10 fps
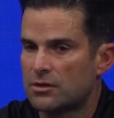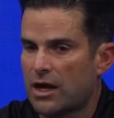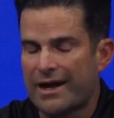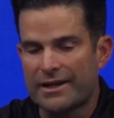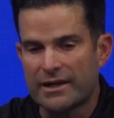
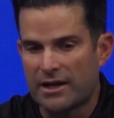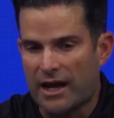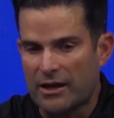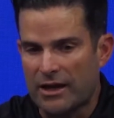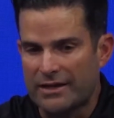
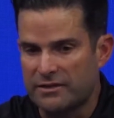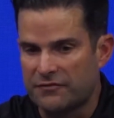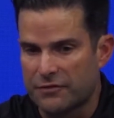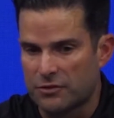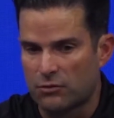I didn't
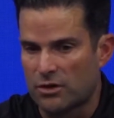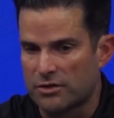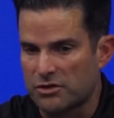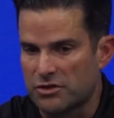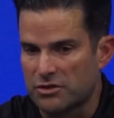feel it
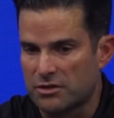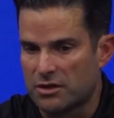was.